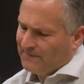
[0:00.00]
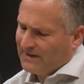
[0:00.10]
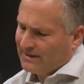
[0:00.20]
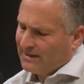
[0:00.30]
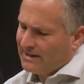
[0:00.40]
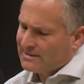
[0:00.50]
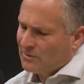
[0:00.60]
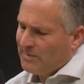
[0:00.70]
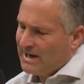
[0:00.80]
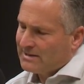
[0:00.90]
let's
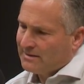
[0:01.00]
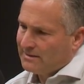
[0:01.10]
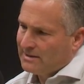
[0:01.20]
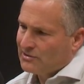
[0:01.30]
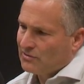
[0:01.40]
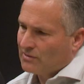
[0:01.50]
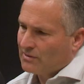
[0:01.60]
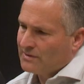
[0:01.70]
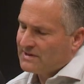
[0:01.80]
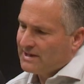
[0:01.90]
go back to the digital
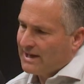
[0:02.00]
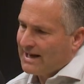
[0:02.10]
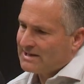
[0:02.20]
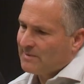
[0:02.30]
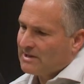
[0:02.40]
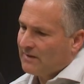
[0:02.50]
currency aspect